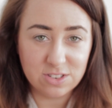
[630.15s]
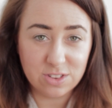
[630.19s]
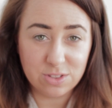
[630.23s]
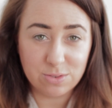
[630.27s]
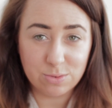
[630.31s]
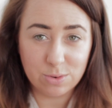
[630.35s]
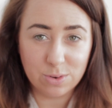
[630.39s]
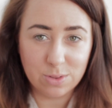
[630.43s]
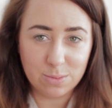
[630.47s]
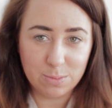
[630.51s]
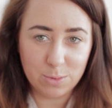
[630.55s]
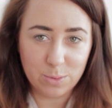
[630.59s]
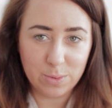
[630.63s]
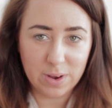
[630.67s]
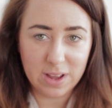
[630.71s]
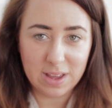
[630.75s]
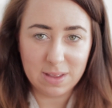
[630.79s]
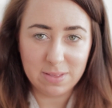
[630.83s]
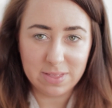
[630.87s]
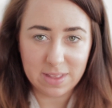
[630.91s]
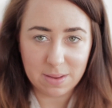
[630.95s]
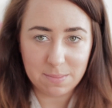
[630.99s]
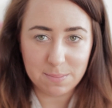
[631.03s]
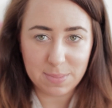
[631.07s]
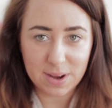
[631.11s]
to throw them away
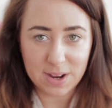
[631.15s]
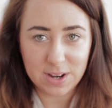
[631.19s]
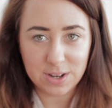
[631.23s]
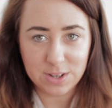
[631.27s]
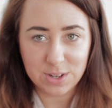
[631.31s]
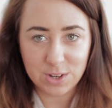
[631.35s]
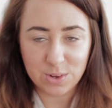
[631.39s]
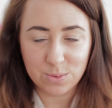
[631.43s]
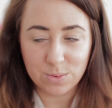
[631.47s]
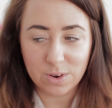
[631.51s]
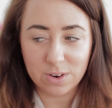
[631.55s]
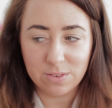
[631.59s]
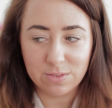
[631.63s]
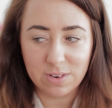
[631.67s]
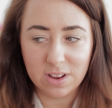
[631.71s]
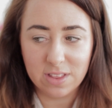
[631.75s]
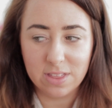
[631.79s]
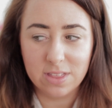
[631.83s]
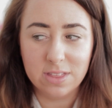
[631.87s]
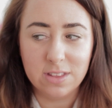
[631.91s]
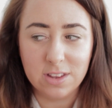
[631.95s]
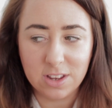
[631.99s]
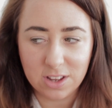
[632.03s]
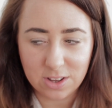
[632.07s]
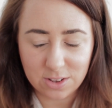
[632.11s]
and then buy a new one
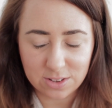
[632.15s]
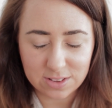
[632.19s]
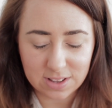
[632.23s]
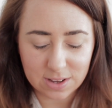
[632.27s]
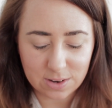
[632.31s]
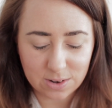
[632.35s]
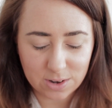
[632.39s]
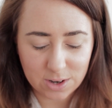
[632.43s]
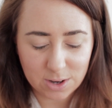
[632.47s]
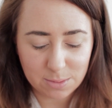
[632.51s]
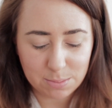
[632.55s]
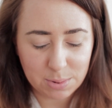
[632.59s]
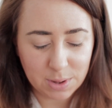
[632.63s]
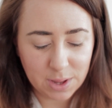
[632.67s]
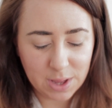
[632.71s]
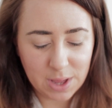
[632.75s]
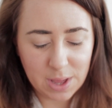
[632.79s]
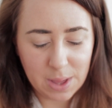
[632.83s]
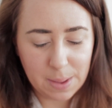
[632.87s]
rather than use it up.